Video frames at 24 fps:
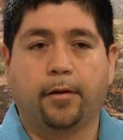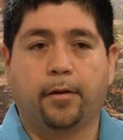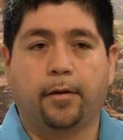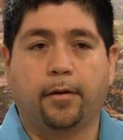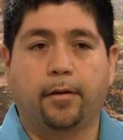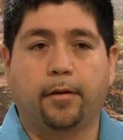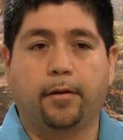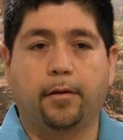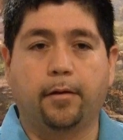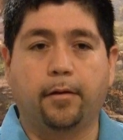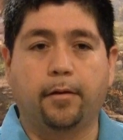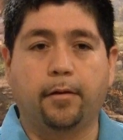
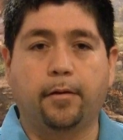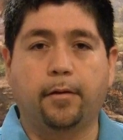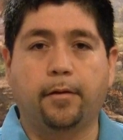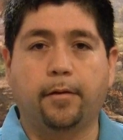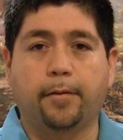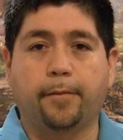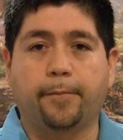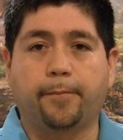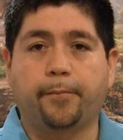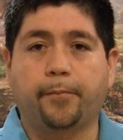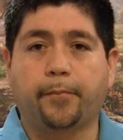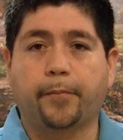
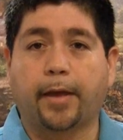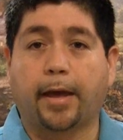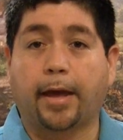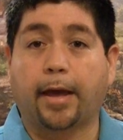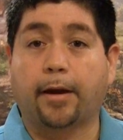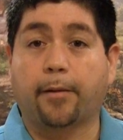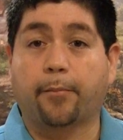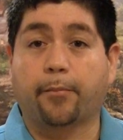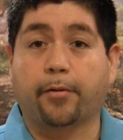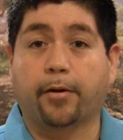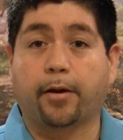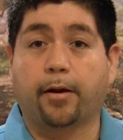I had
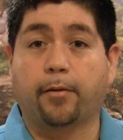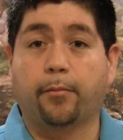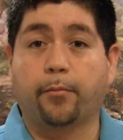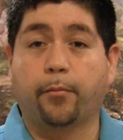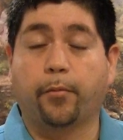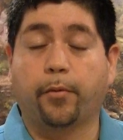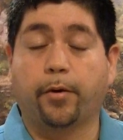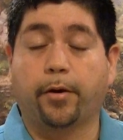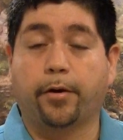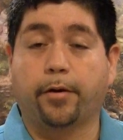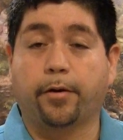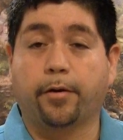a problem
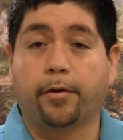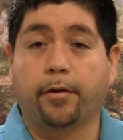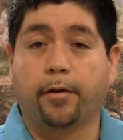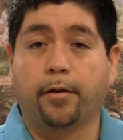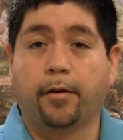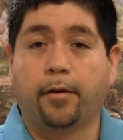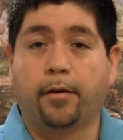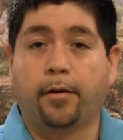where